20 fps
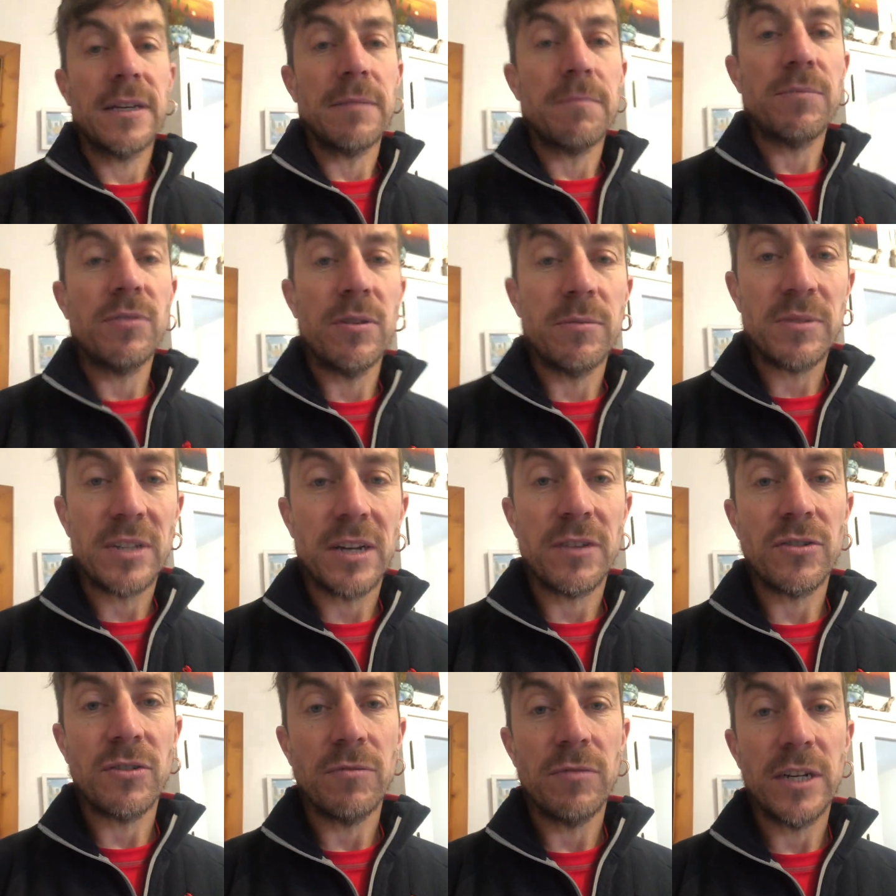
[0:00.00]
Put
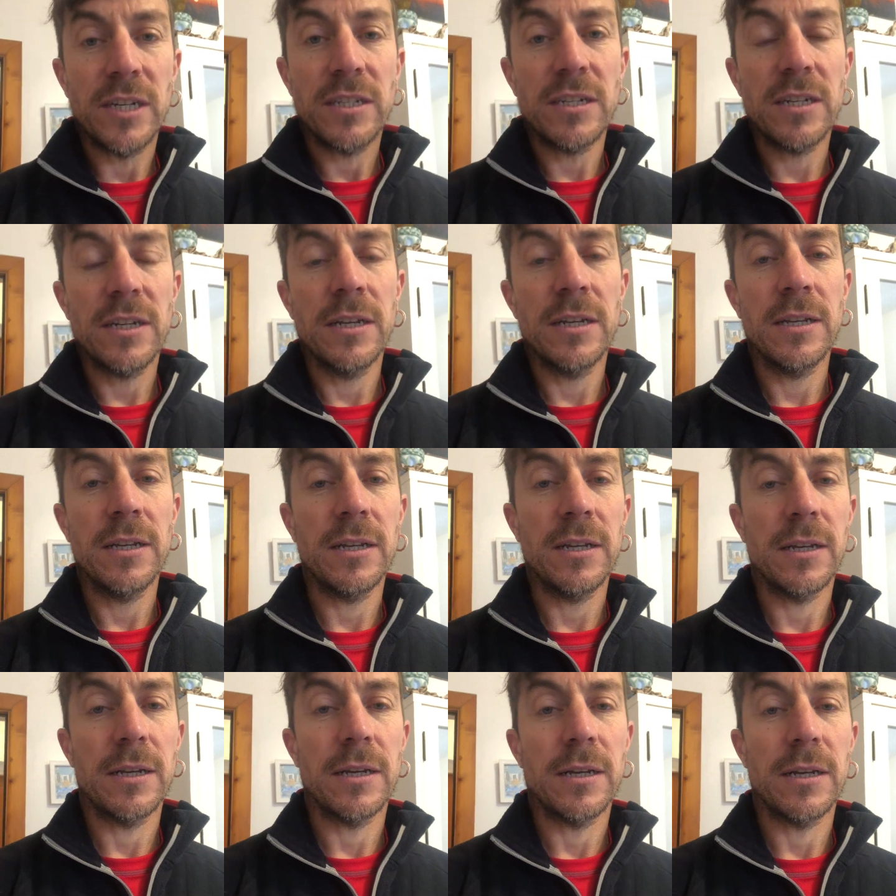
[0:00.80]
themselves at risk,
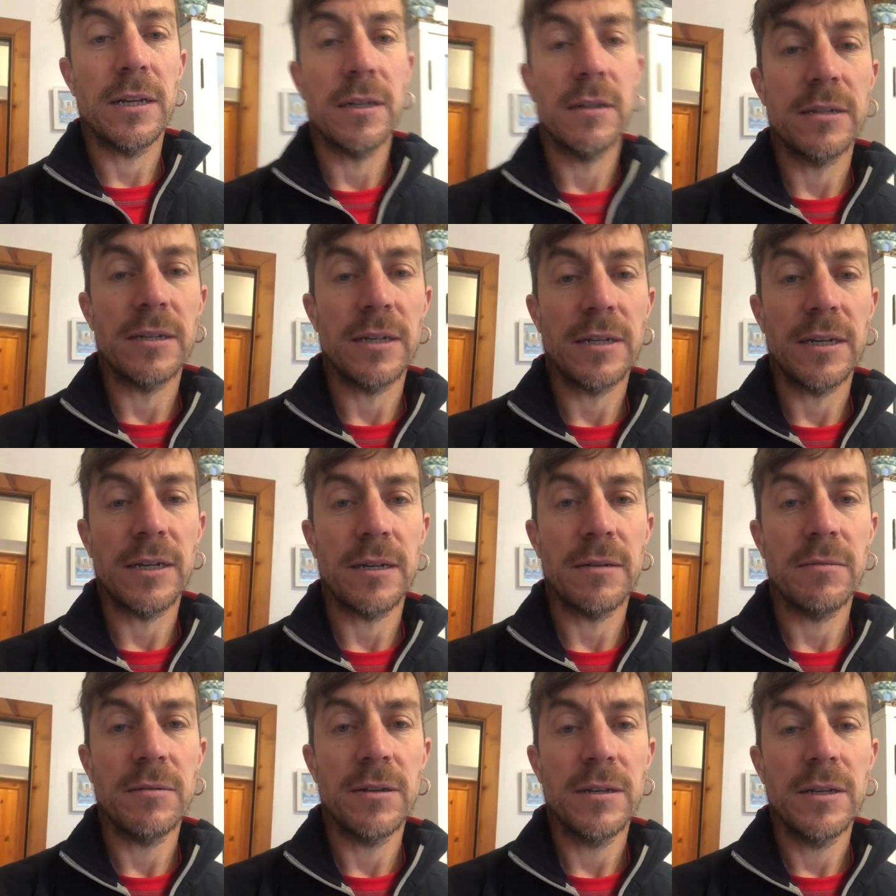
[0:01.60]
and
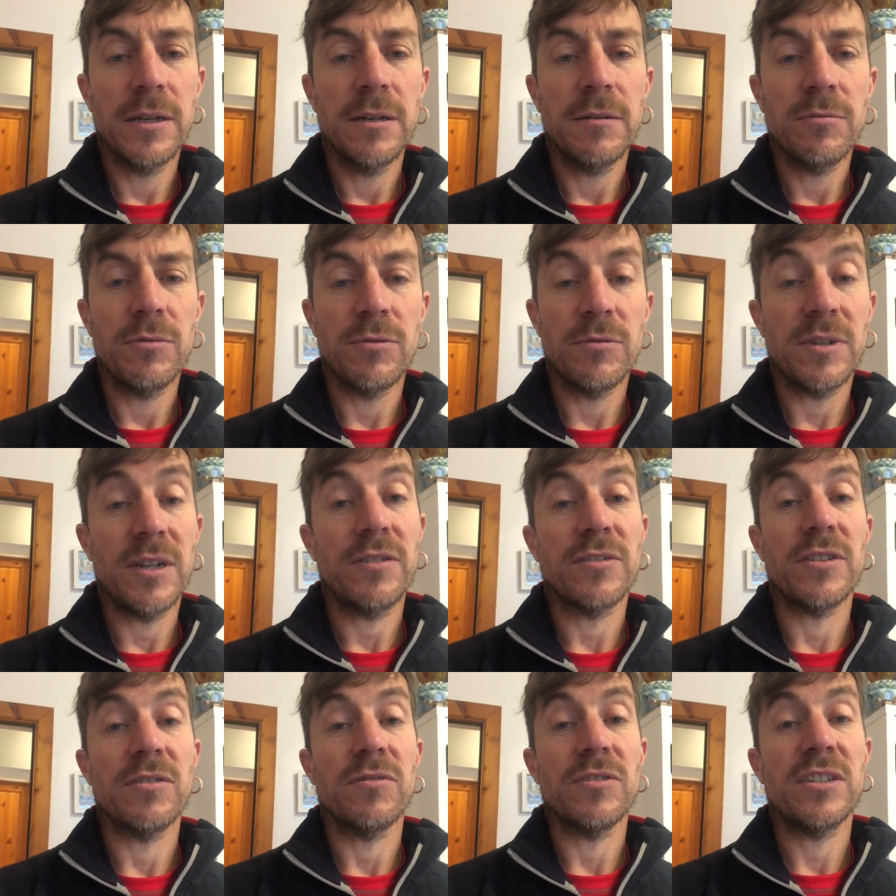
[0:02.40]
put
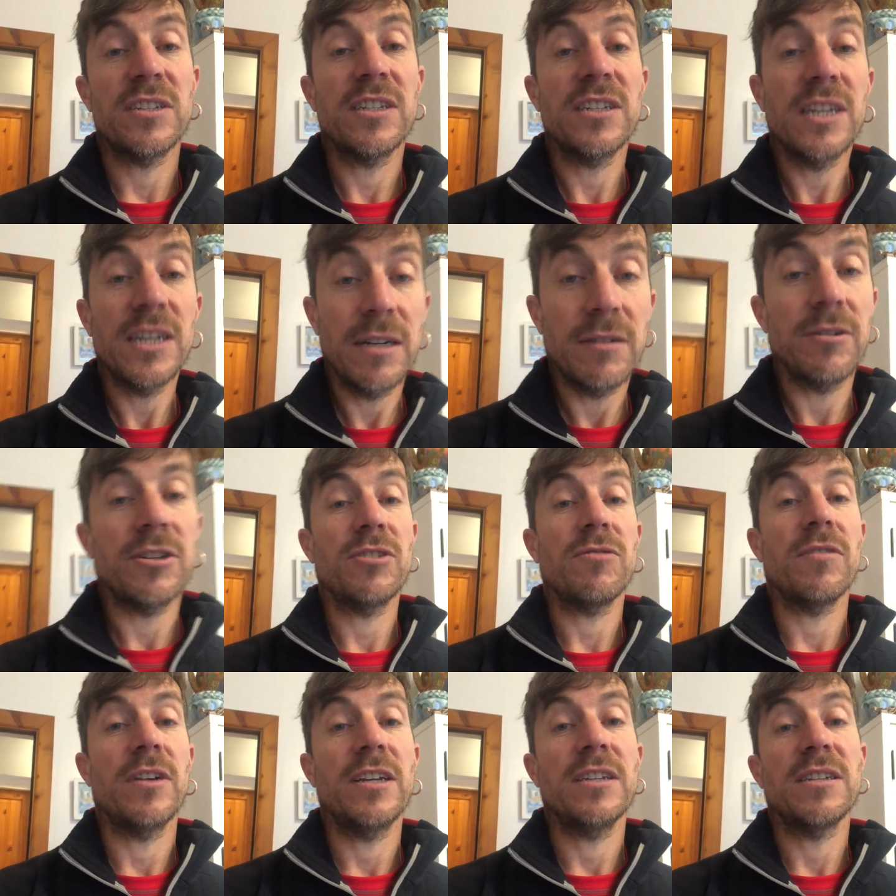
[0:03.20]
themselves at
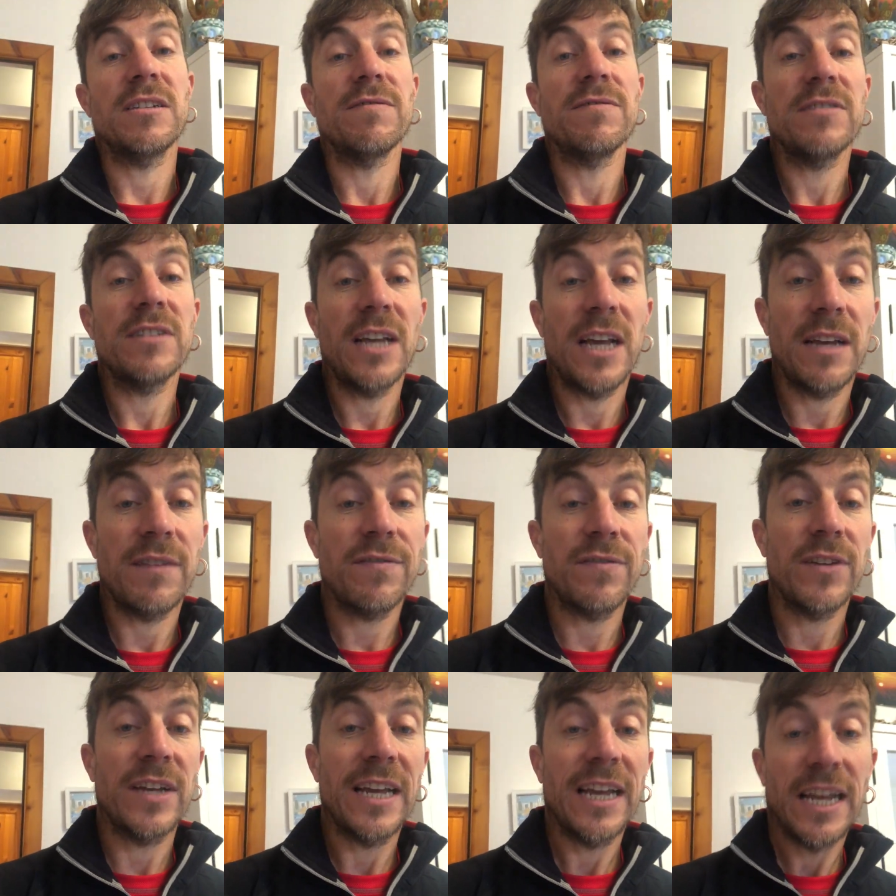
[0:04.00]
serious risk of
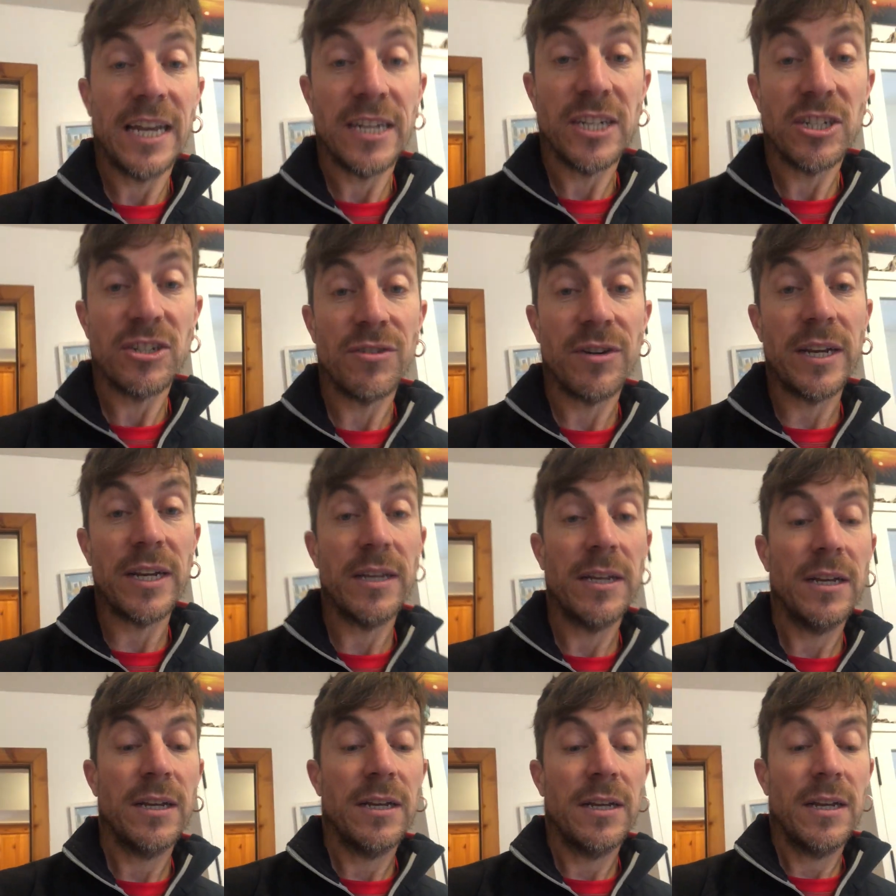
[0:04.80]
death,
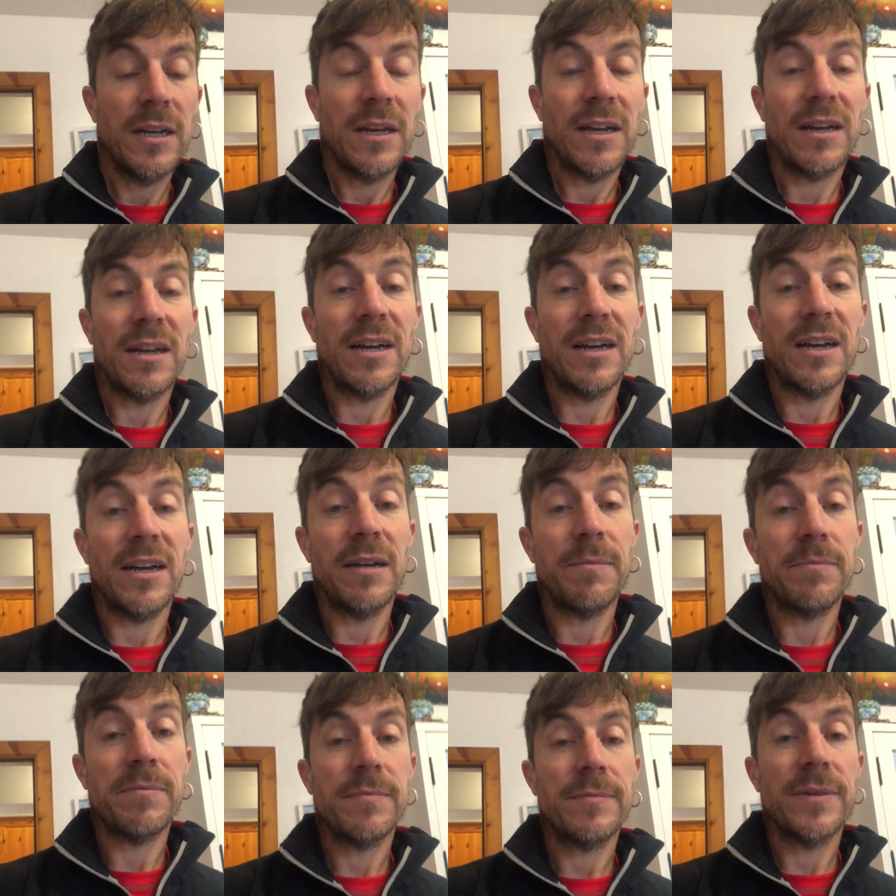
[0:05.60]
injury,
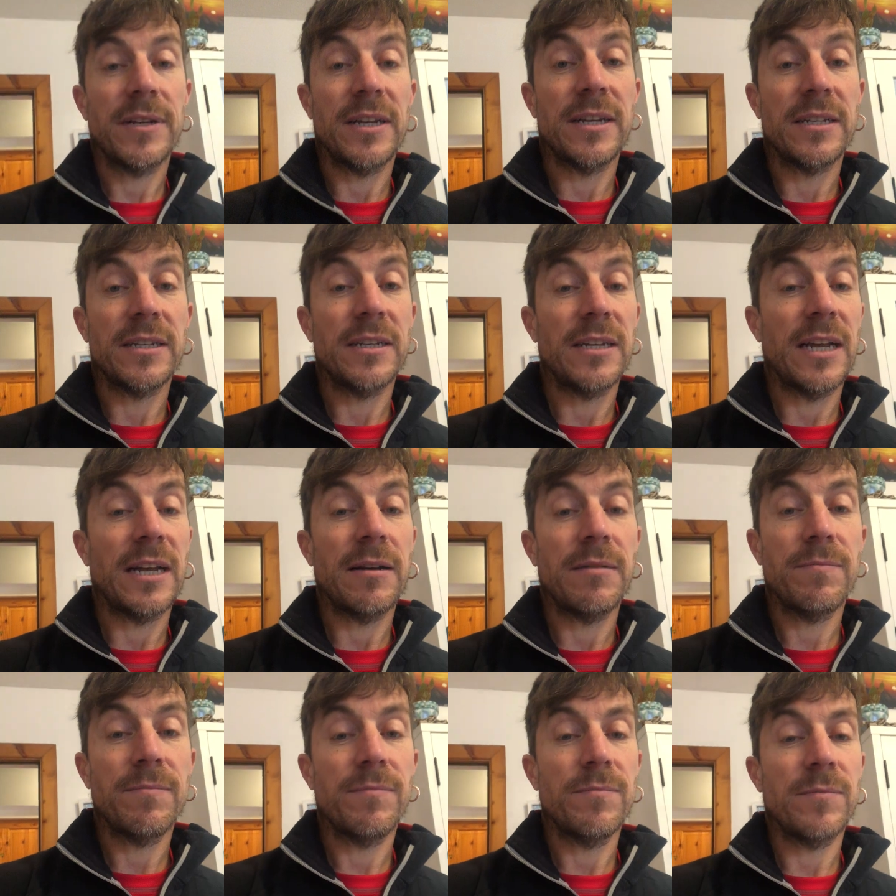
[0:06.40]
and yeah,
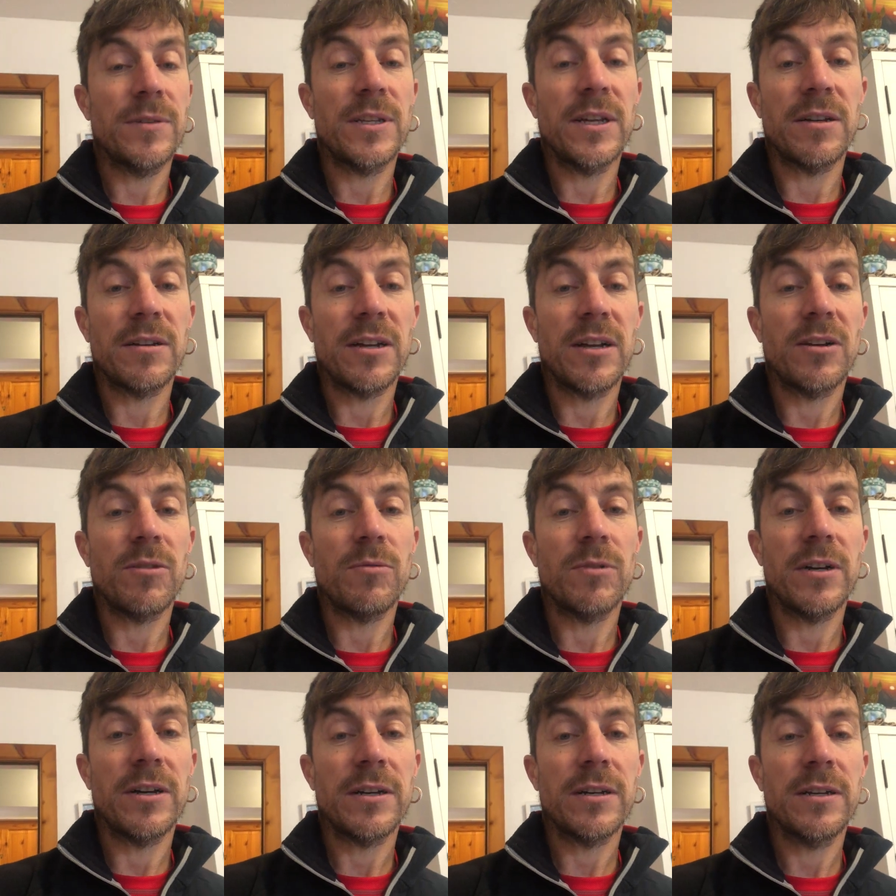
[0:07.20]
we don't go to
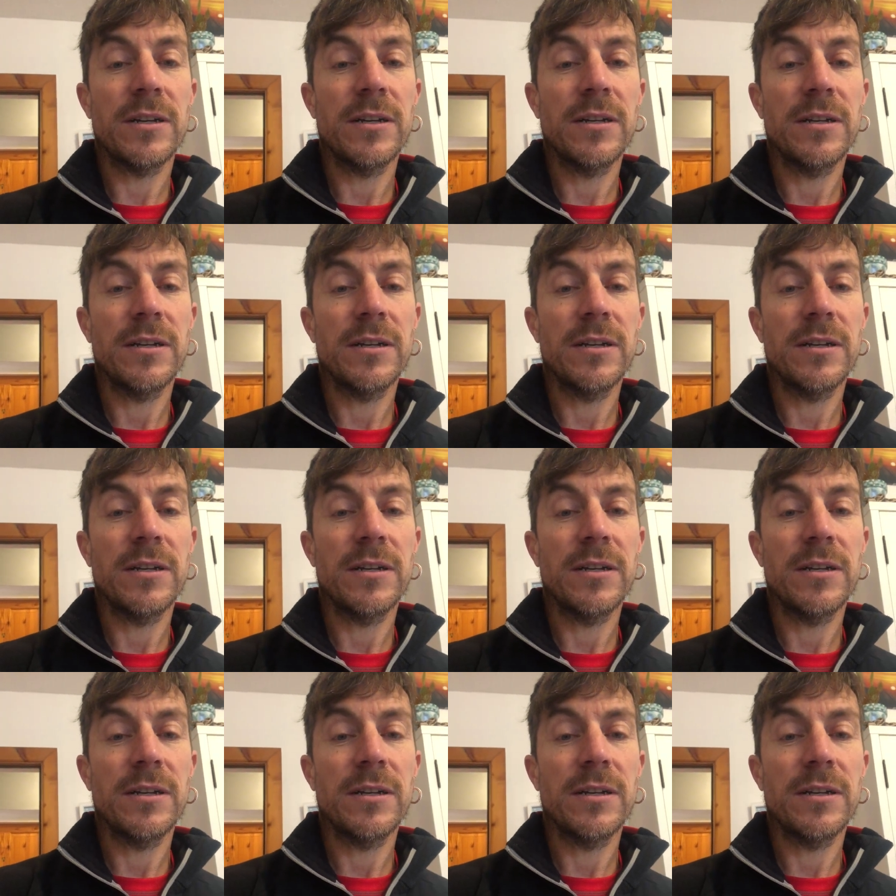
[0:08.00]
work